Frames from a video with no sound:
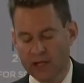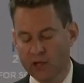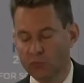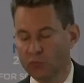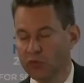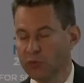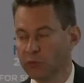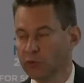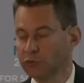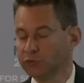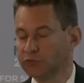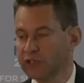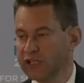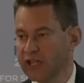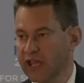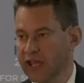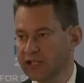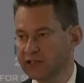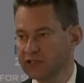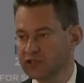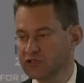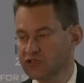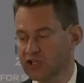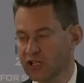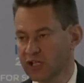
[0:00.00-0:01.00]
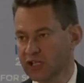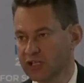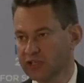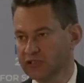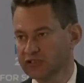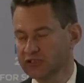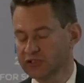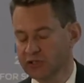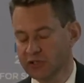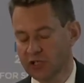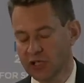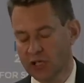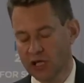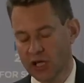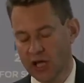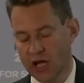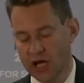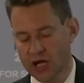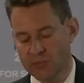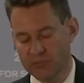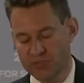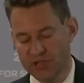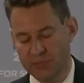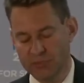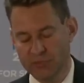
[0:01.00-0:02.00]
We will re-energize
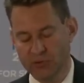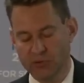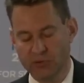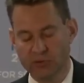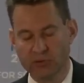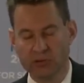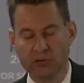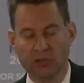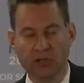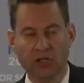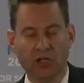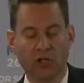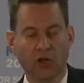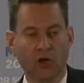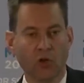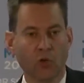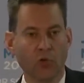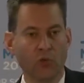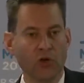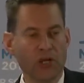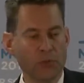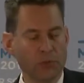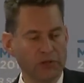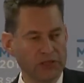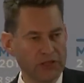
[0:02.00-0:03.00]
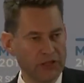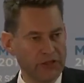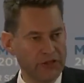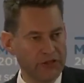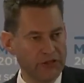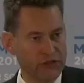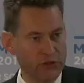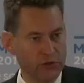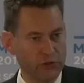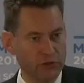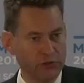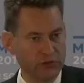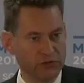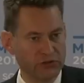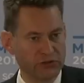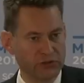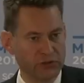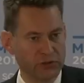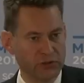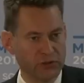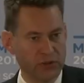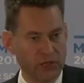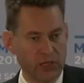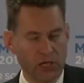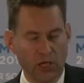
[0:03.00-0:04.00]
our people. We will enthuse,
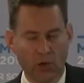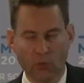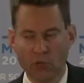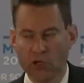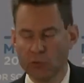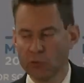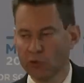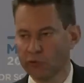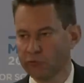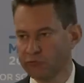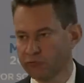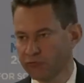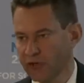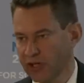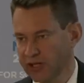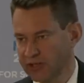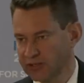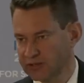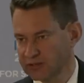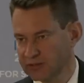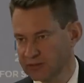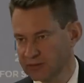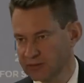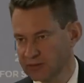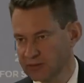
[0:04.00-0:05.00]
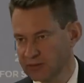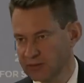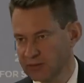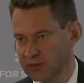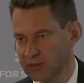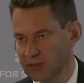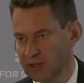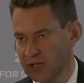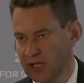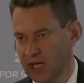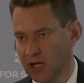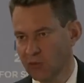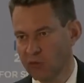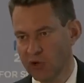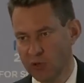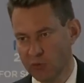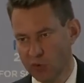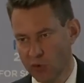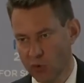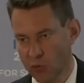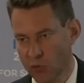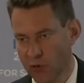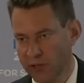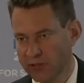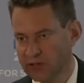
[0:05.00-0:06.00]
we will fight, and we
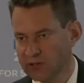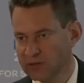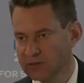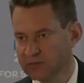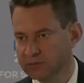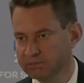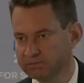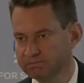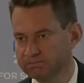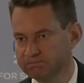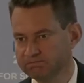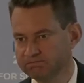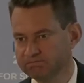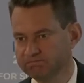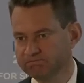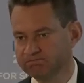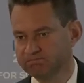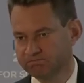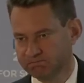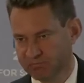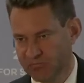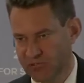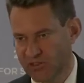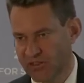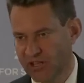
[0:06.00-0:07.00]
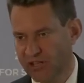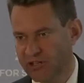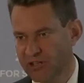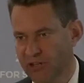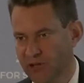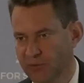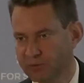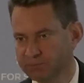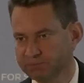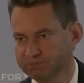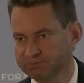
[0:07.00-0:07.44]
will win. Thank you.